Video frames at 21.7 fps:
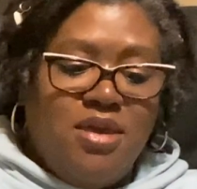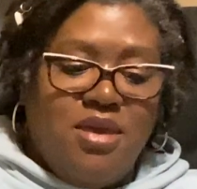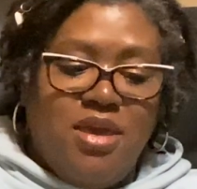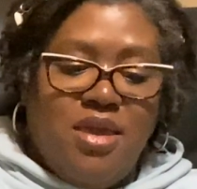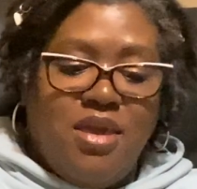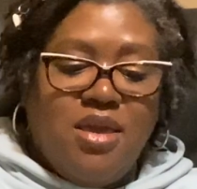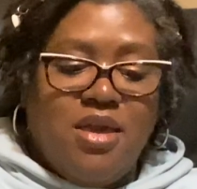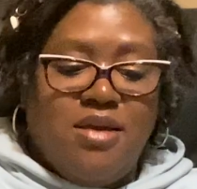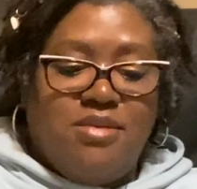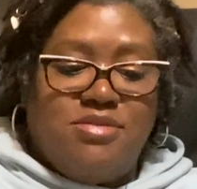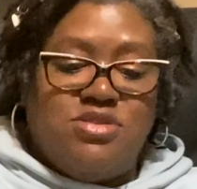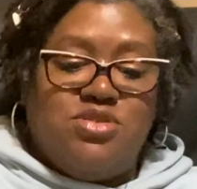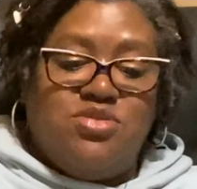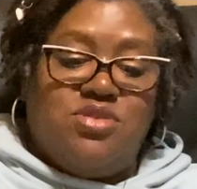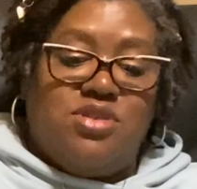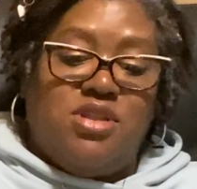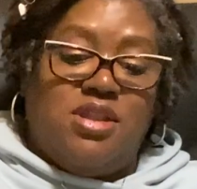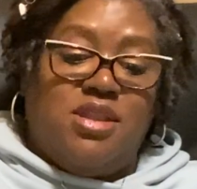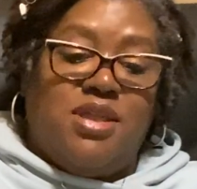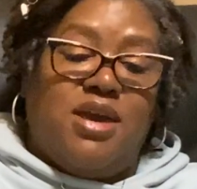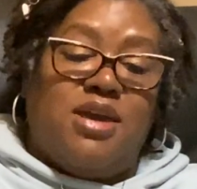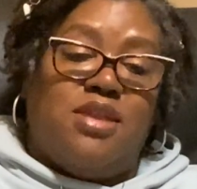It comes with
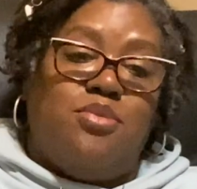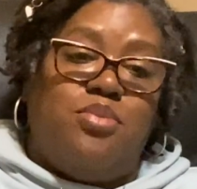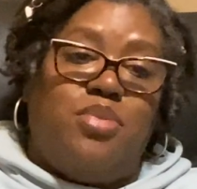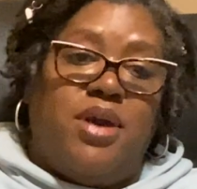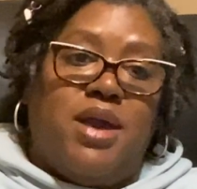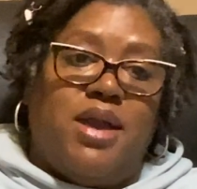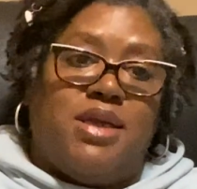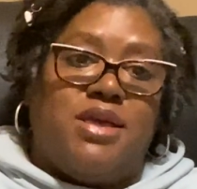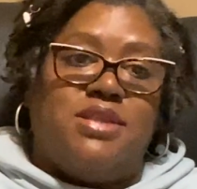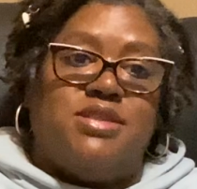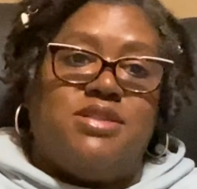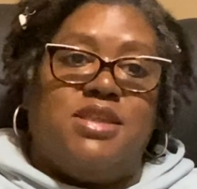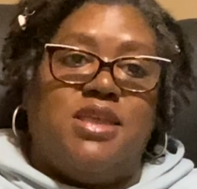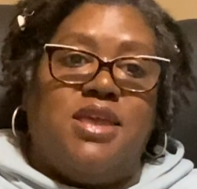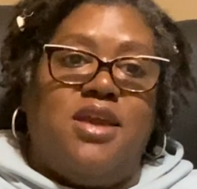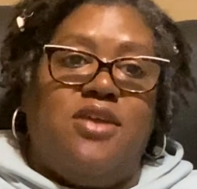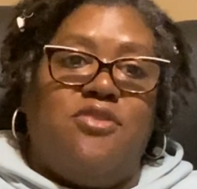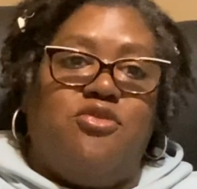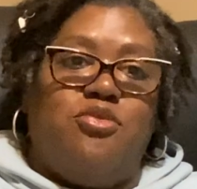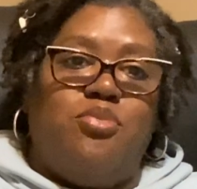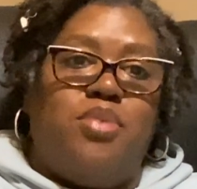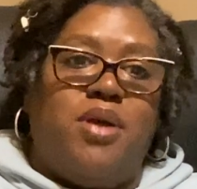a lot of pockets. They
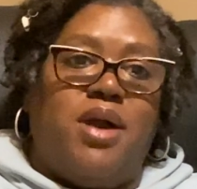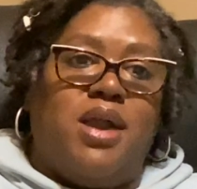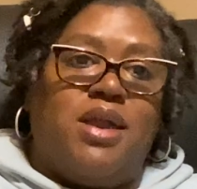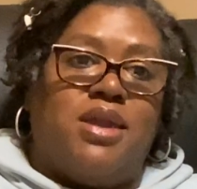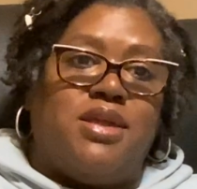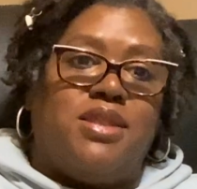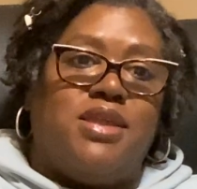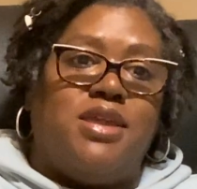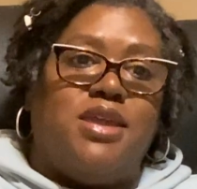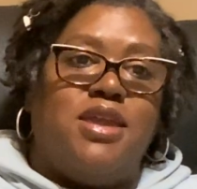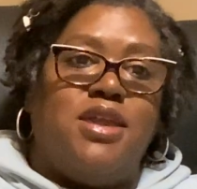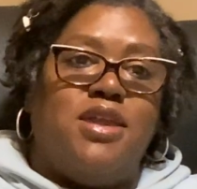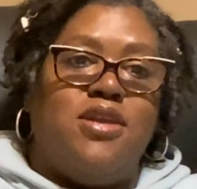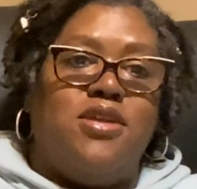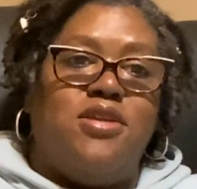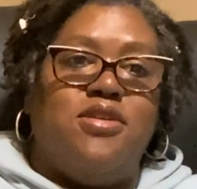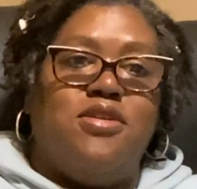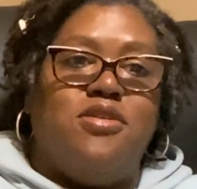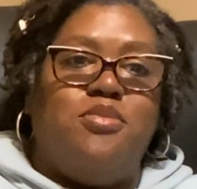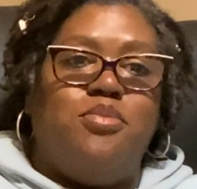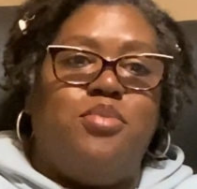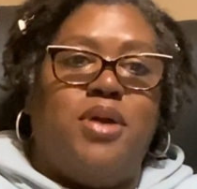have a pocket
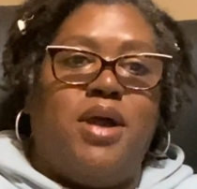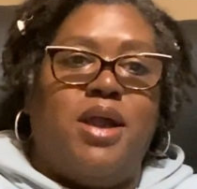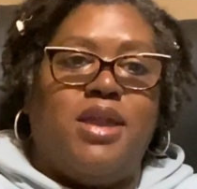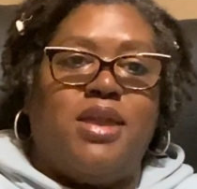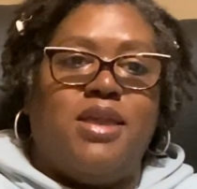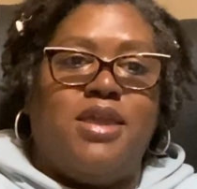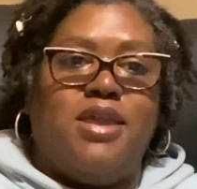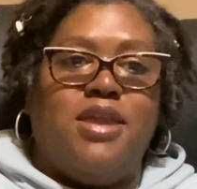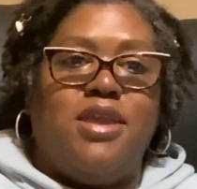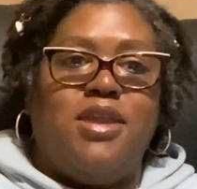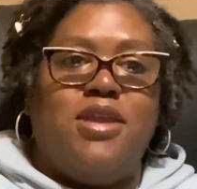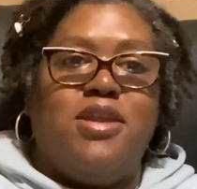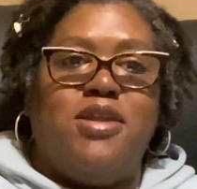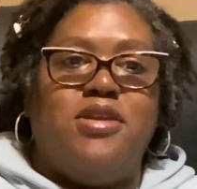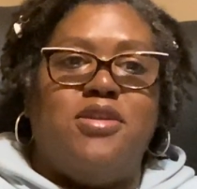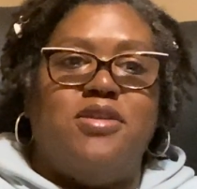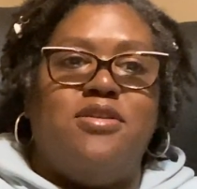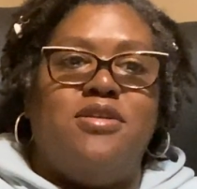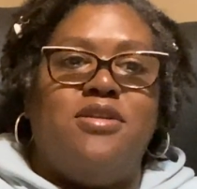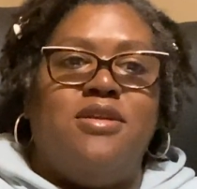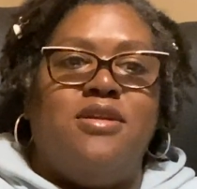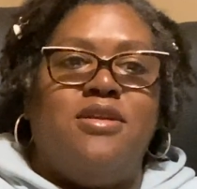here, pocket
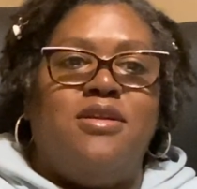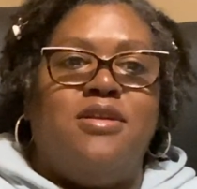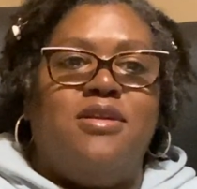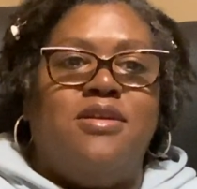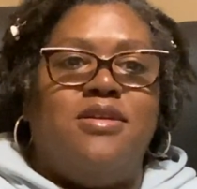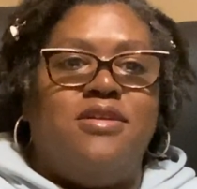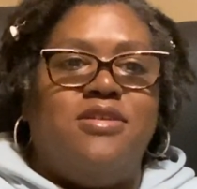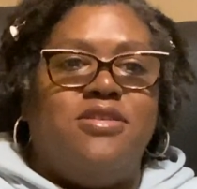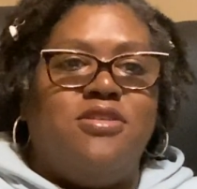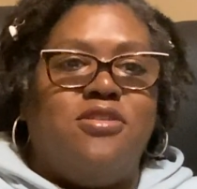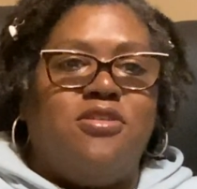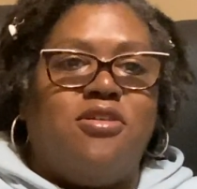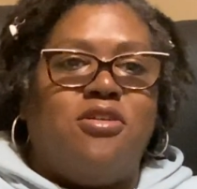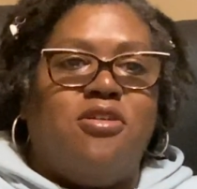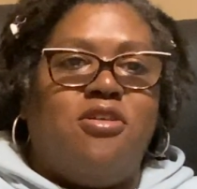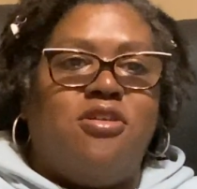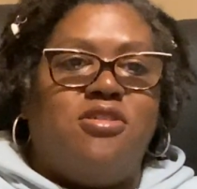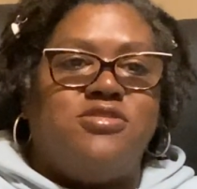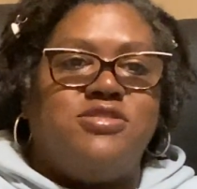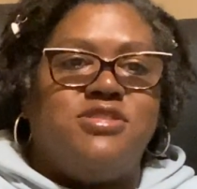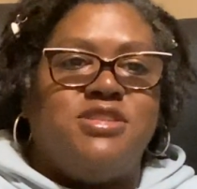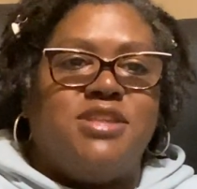here, your
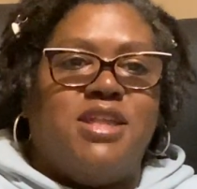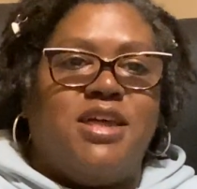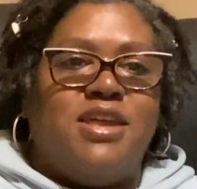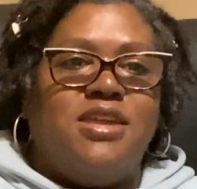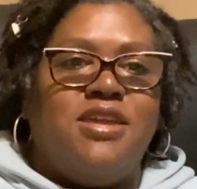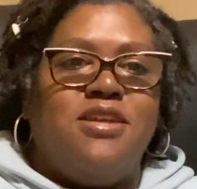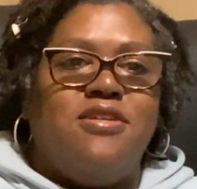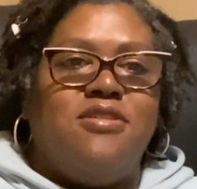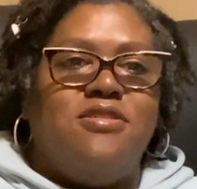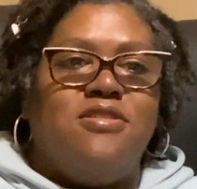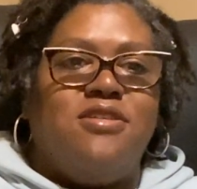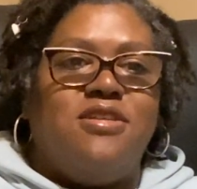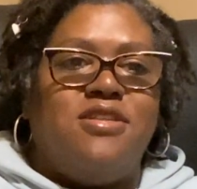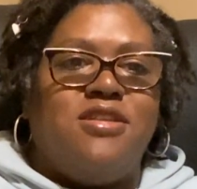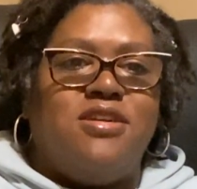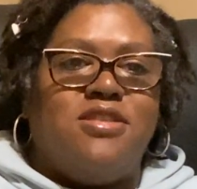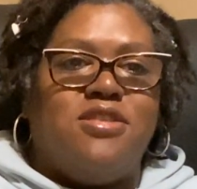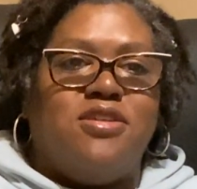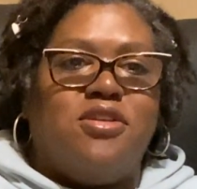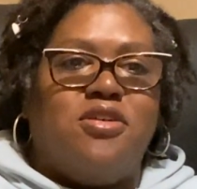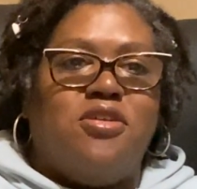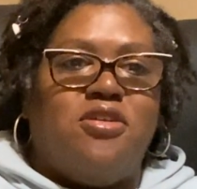card slot here,
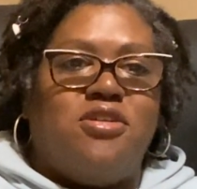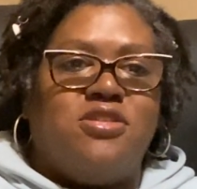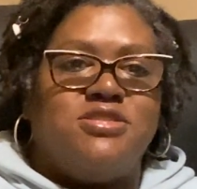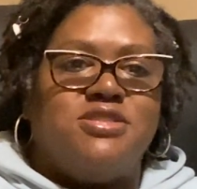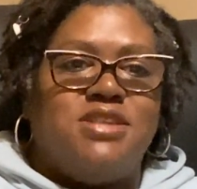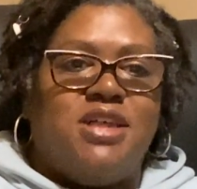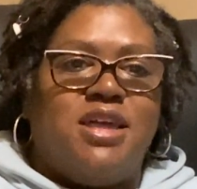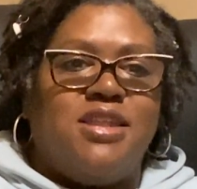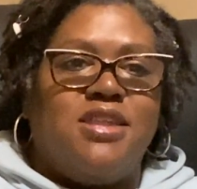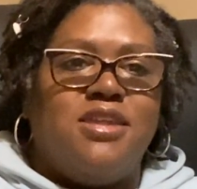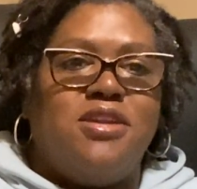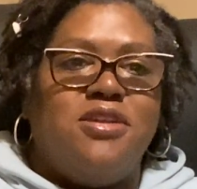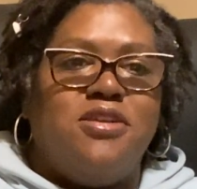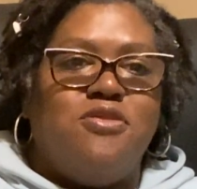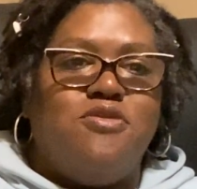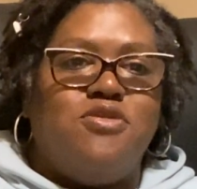another card slot here,